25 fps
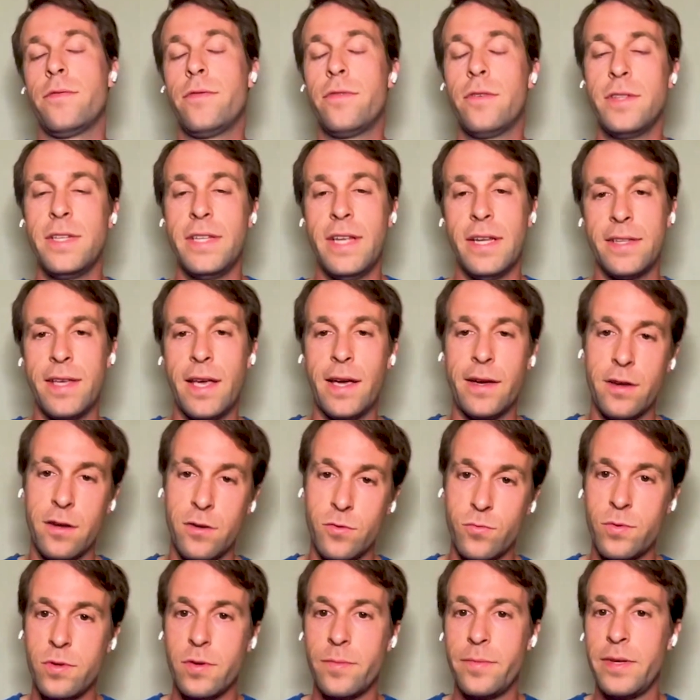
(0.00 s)
for the
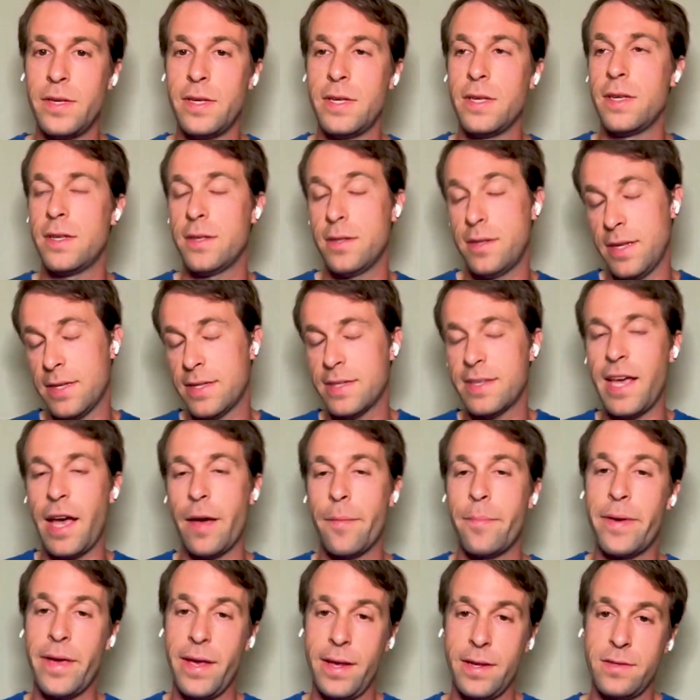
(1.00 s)
attacker will be this
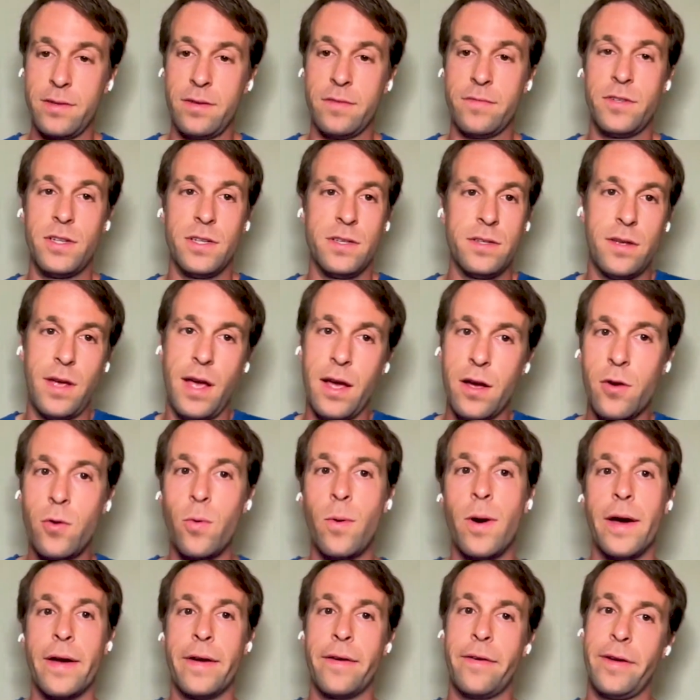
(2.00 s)
capex of just
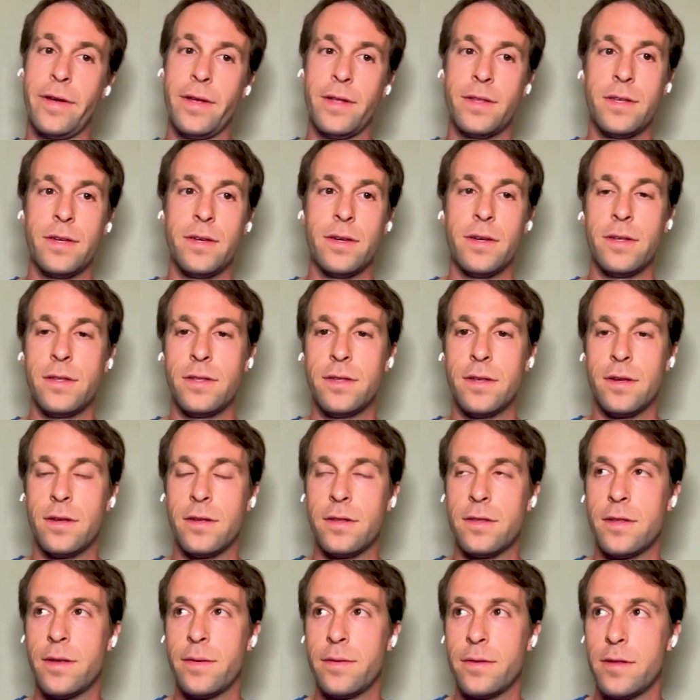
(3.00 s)
acquiring the
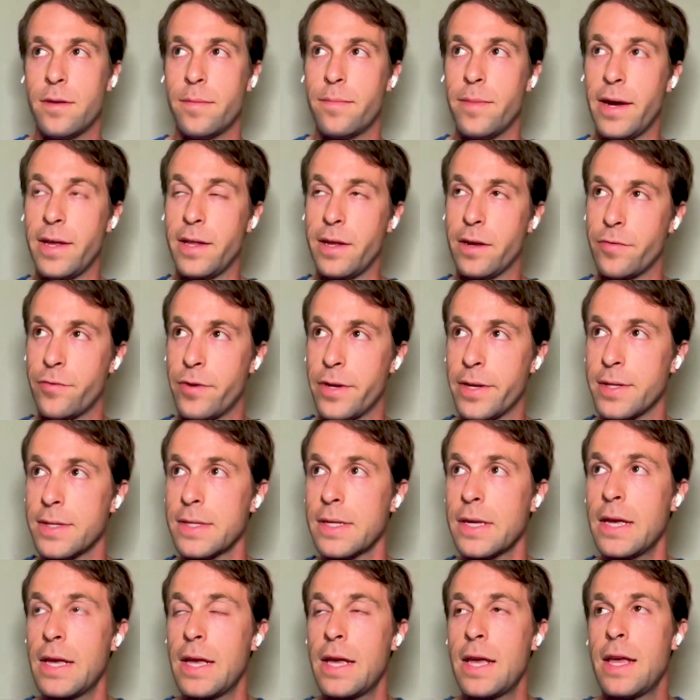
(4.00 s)
the, the, the mining rigs.